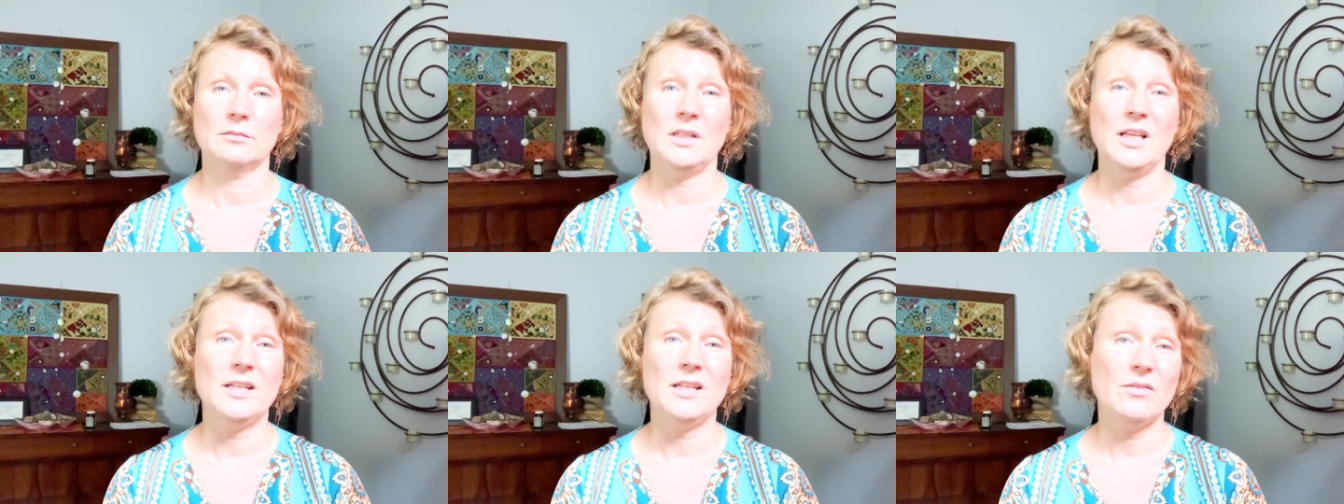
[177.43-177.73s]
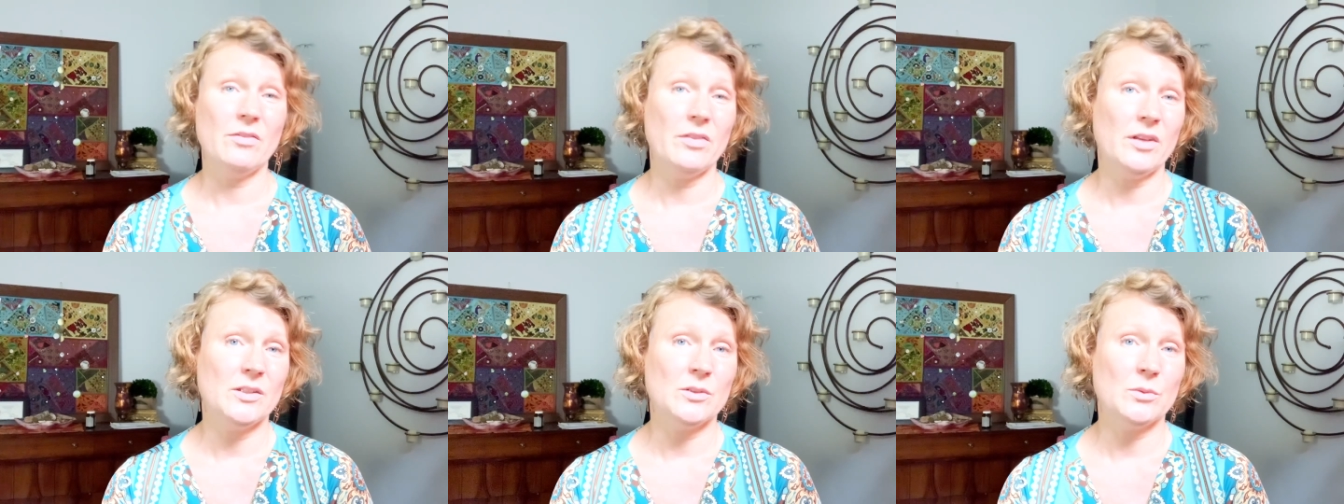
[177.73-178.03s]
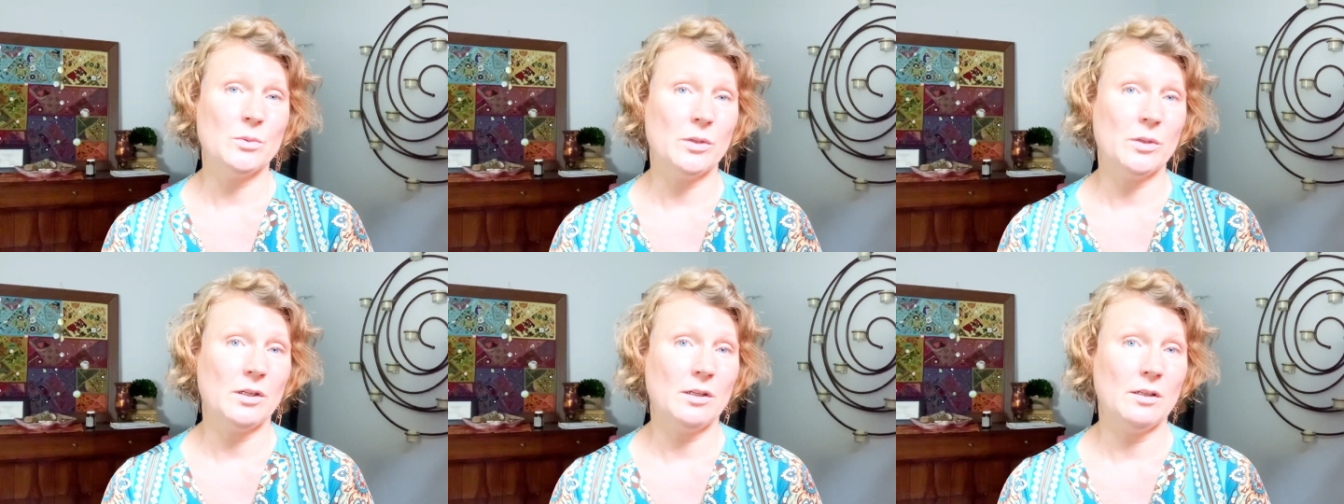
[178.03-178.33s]
And if things
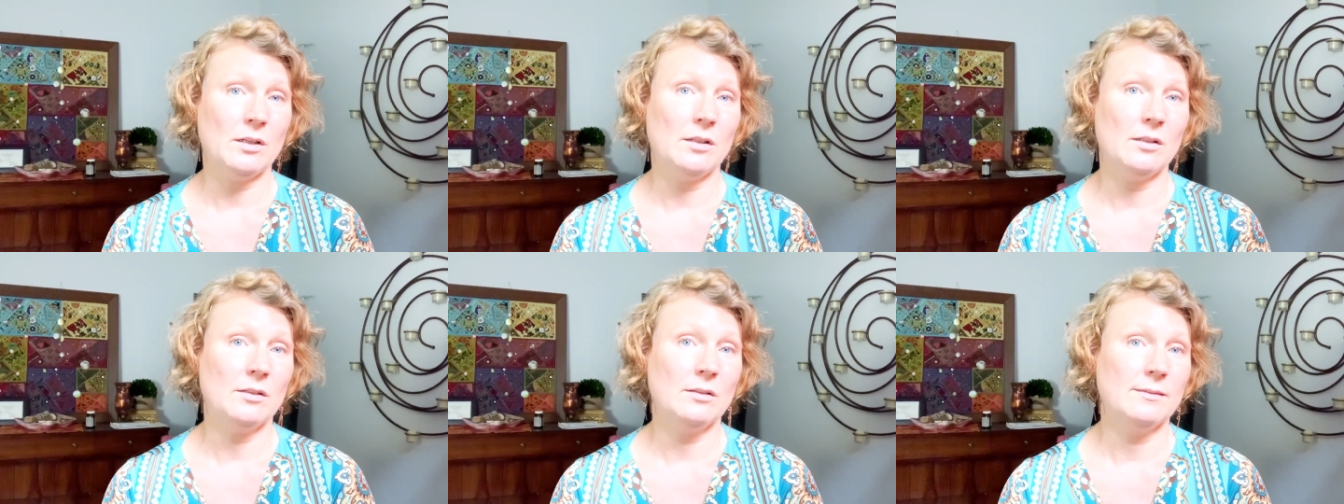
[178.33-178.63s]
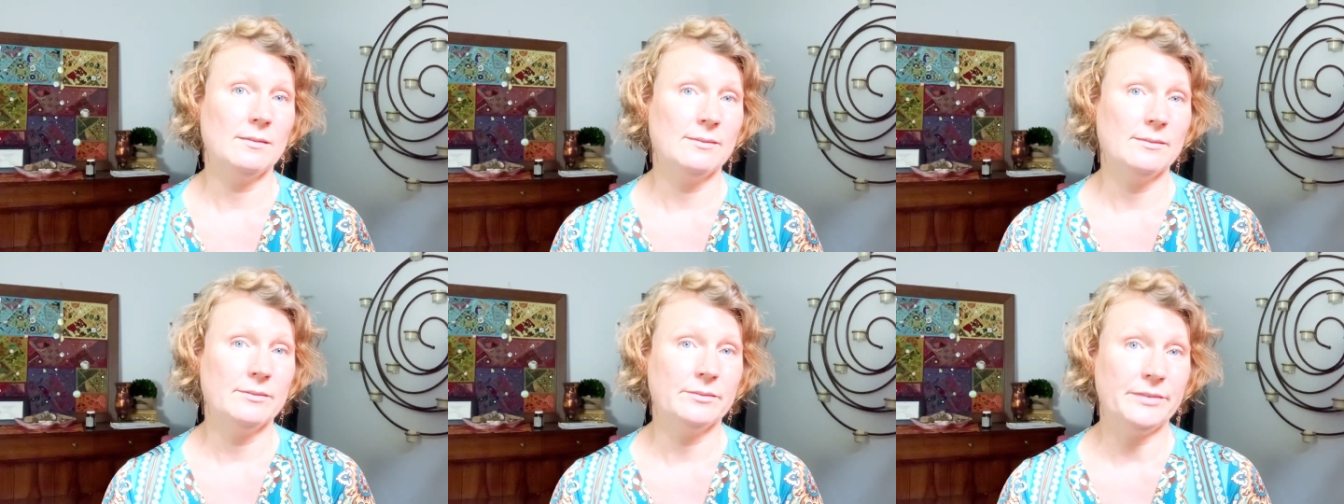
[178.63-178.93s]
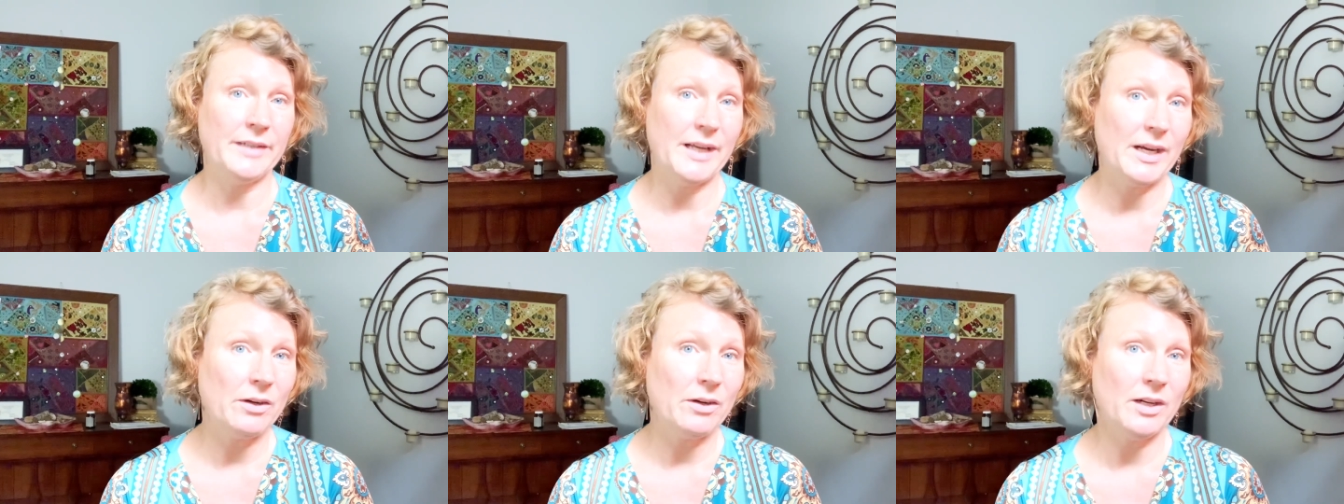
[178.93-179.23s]
were
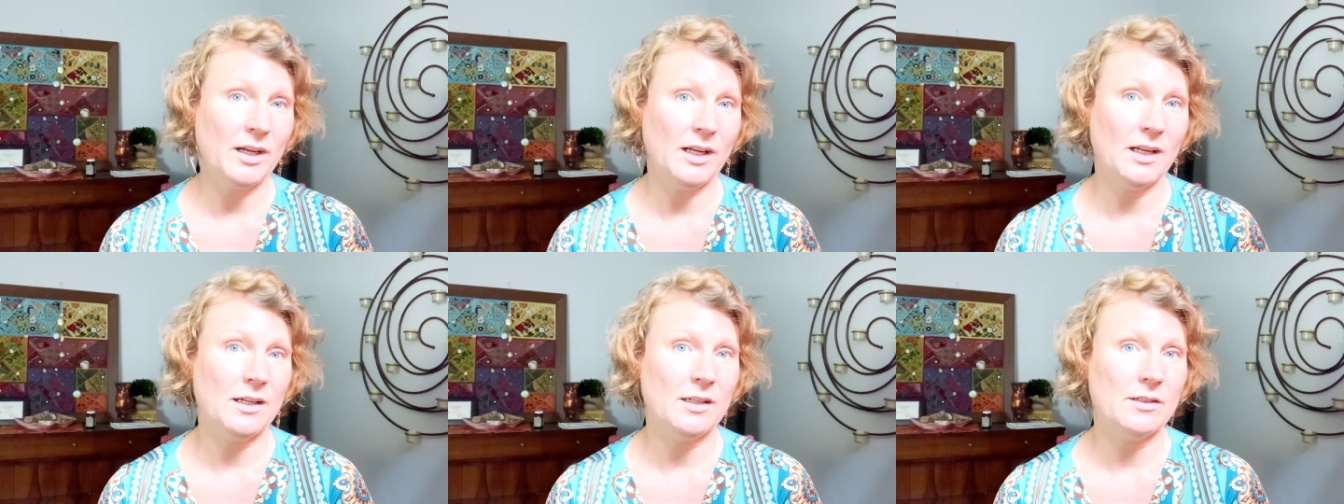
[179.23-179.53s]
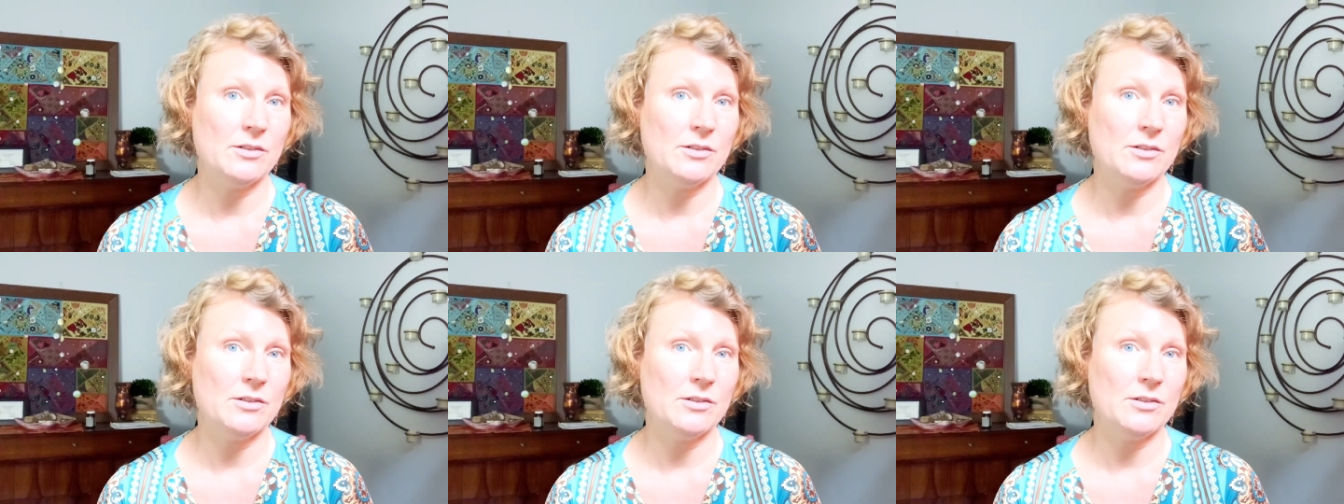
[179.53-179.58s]
very